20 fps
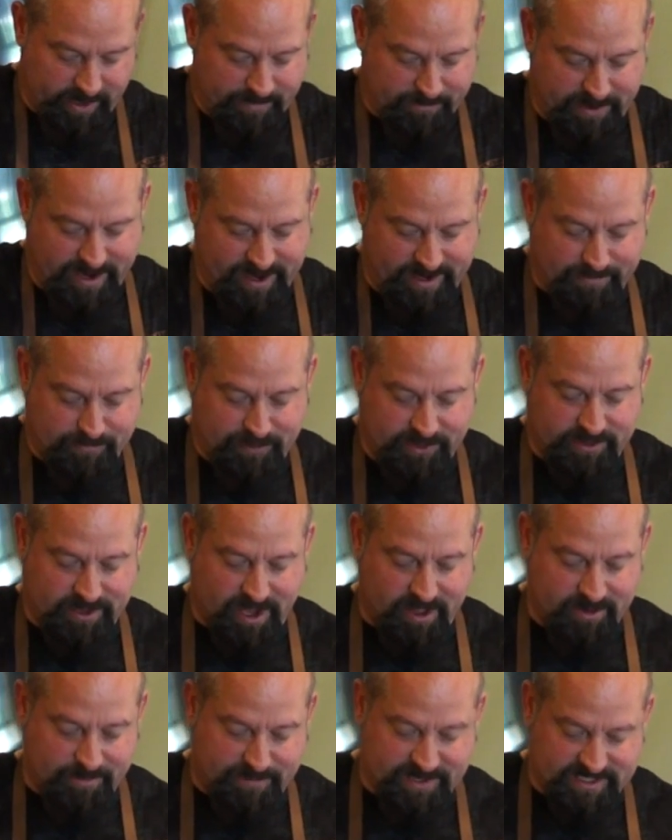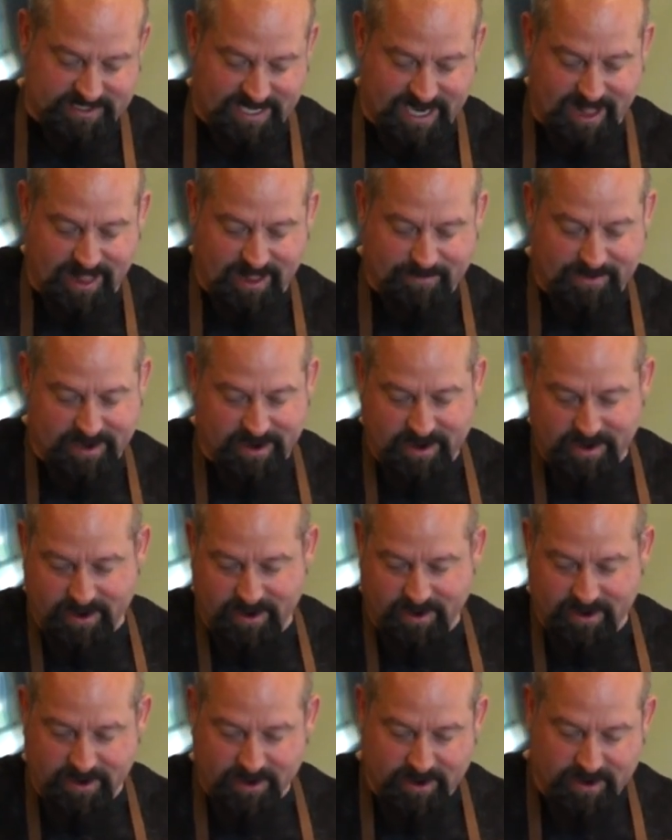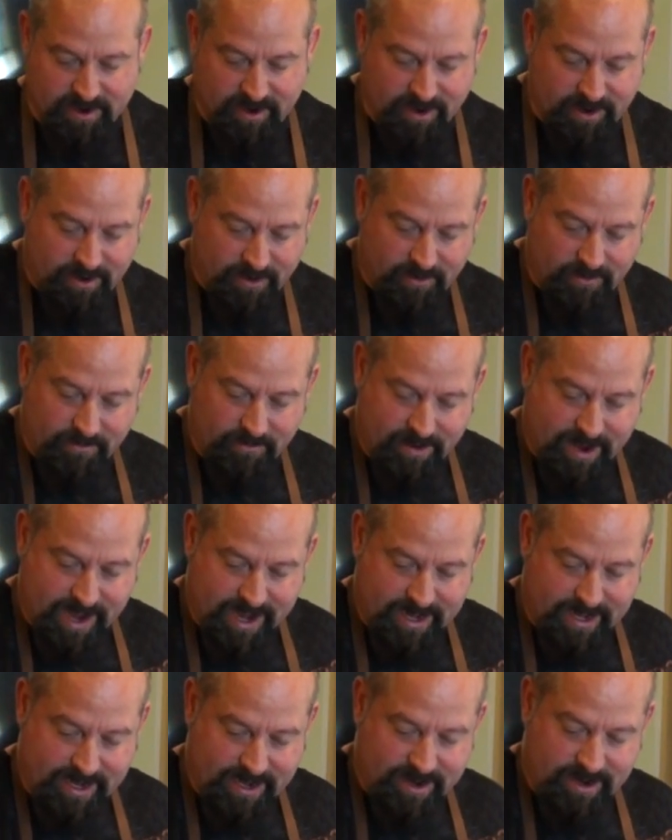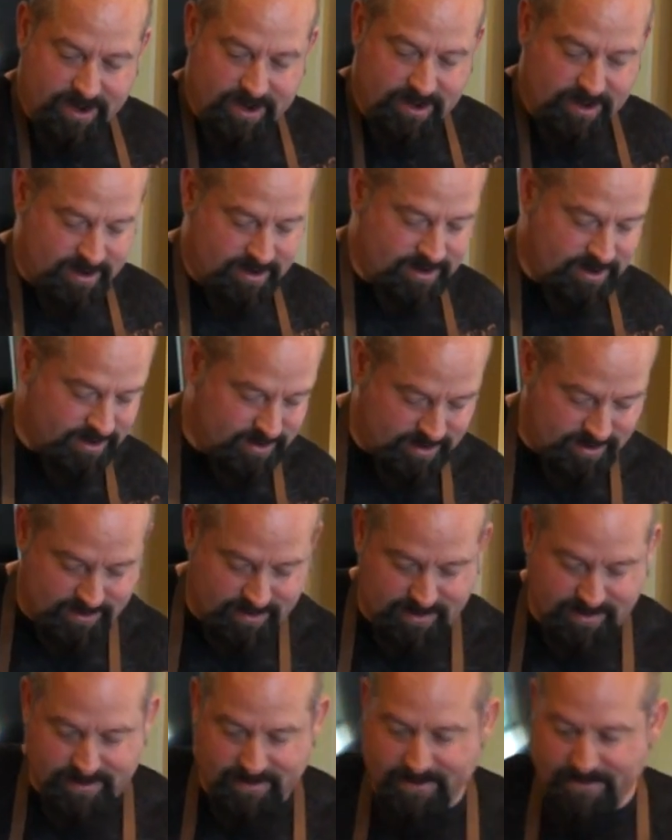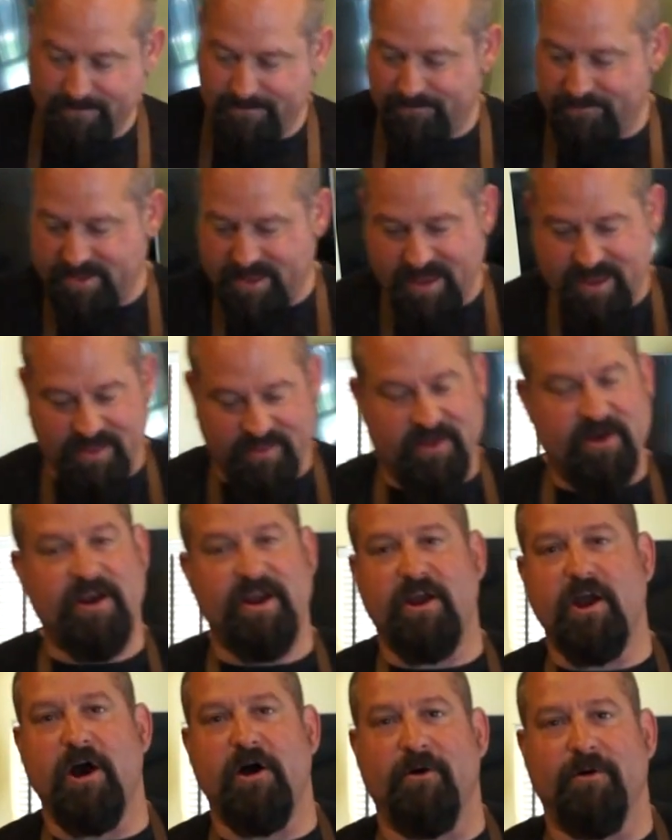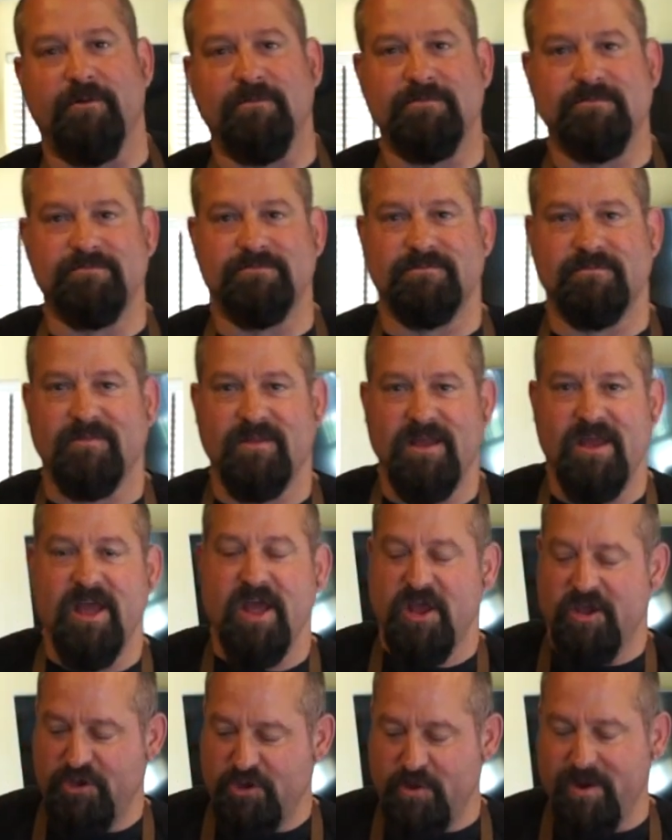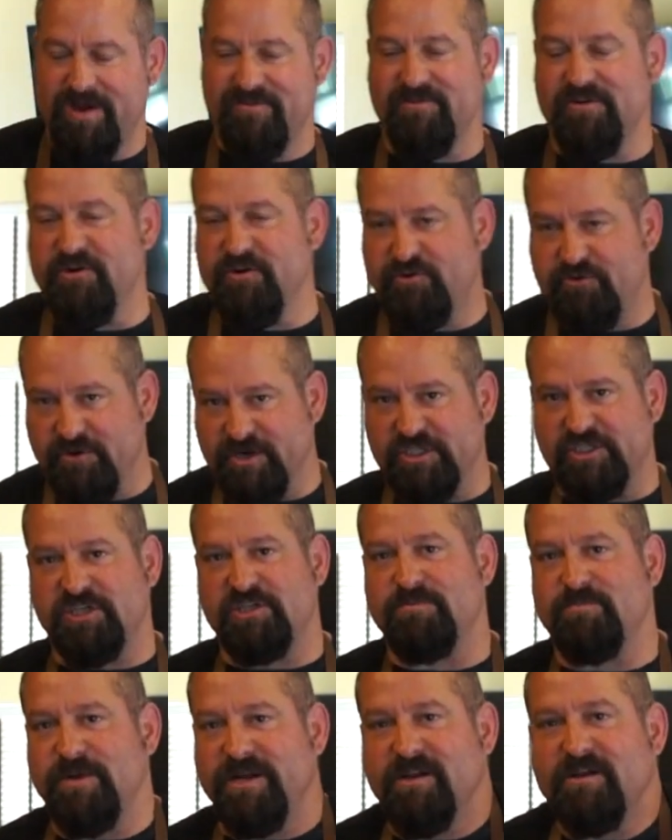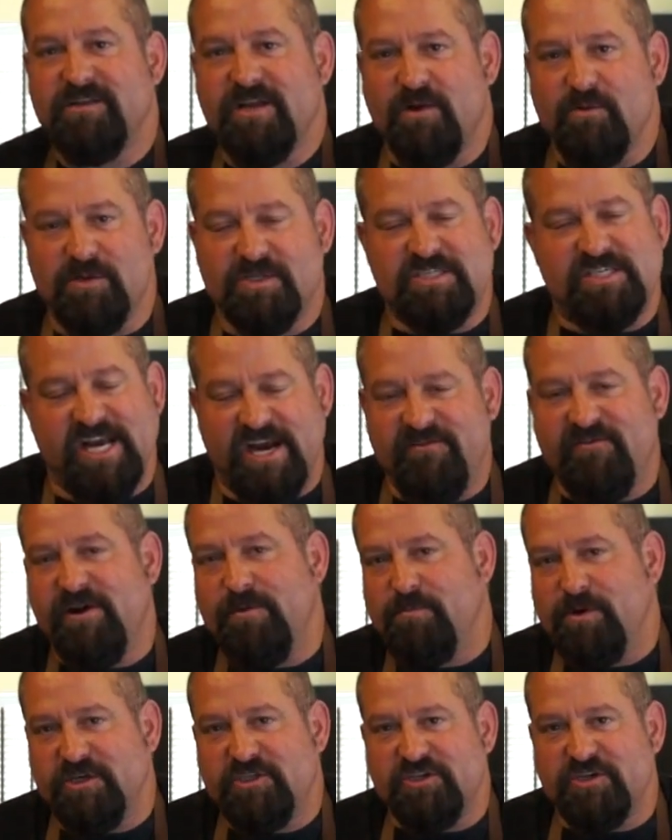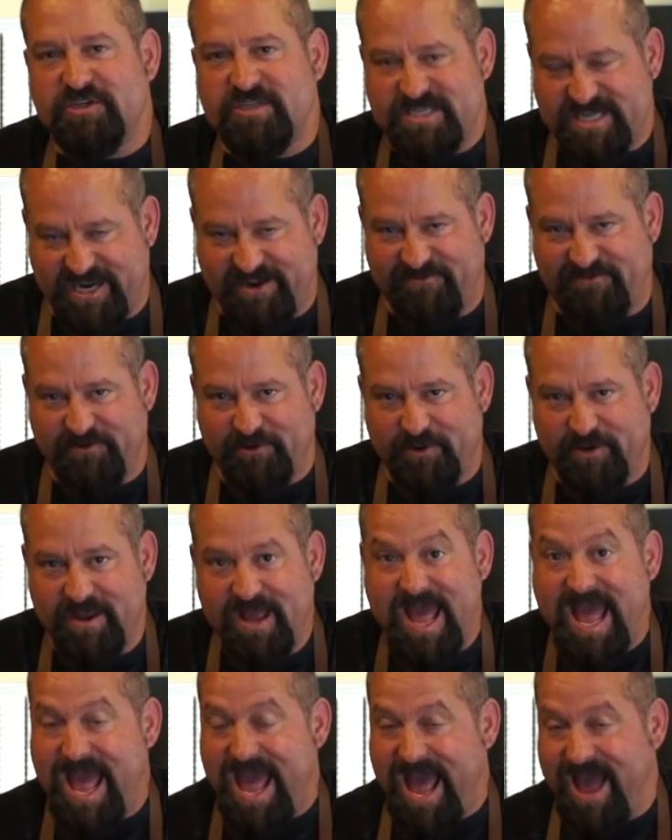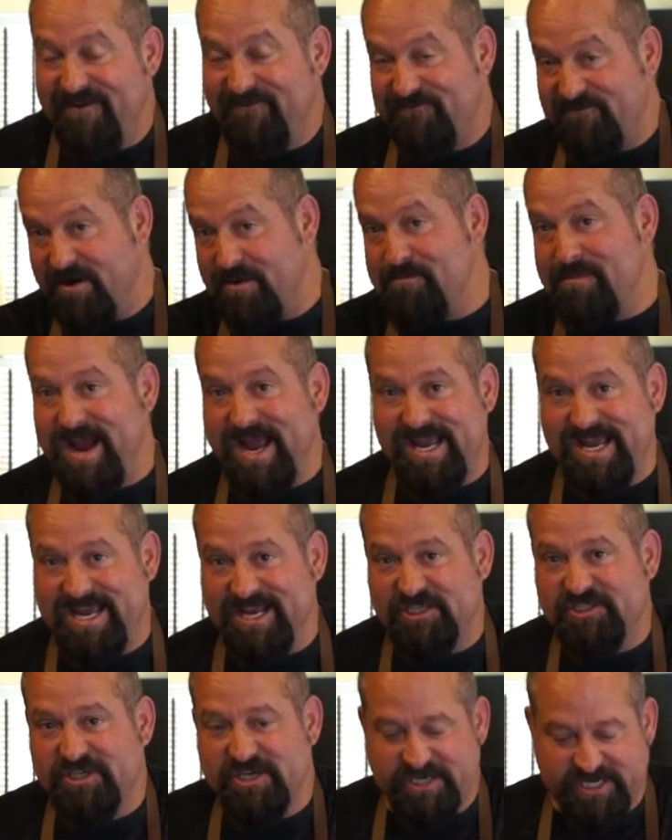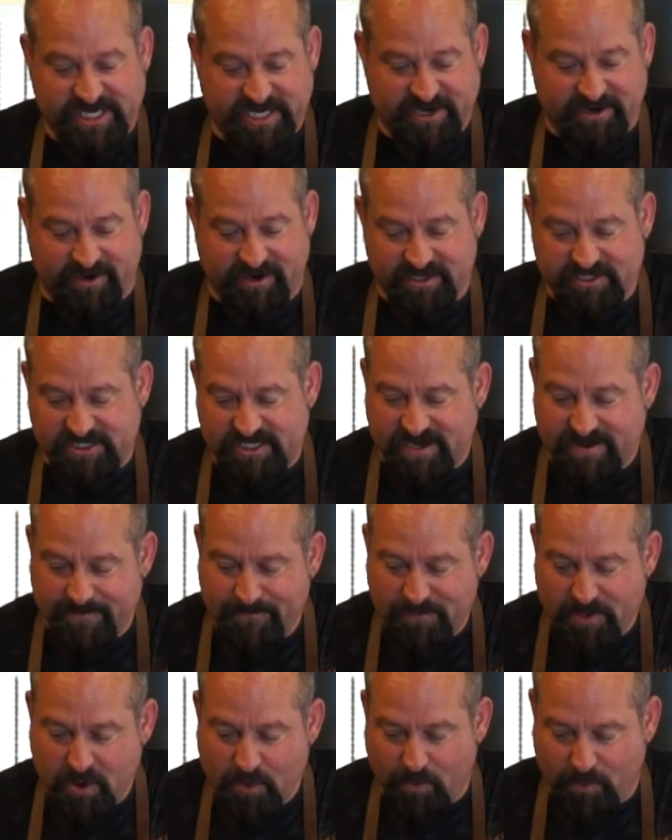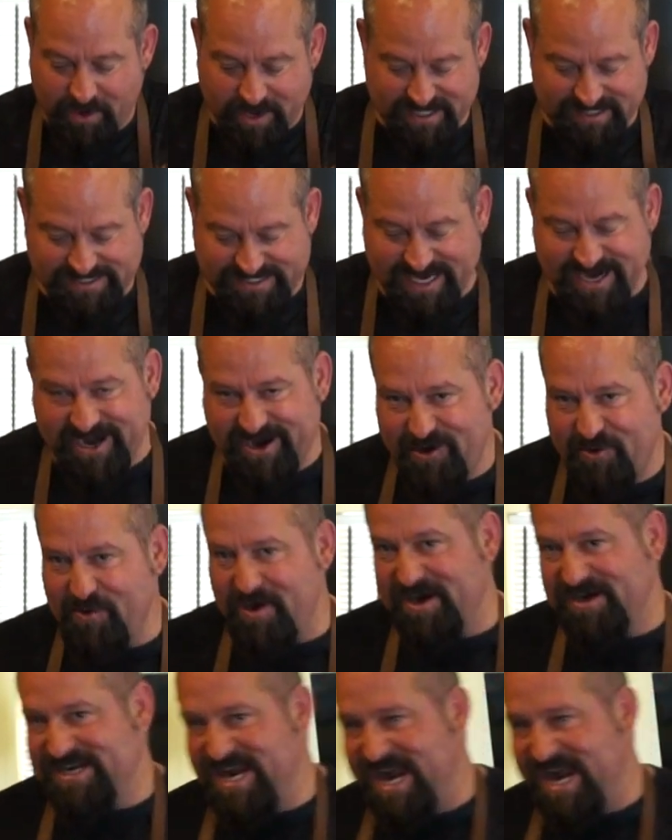going to put the other piece of halibut right here. And there you go. You have a nutritious meal done with Savory Butcher seafood. From my kitchen to yours. We're going to sit here, we're going to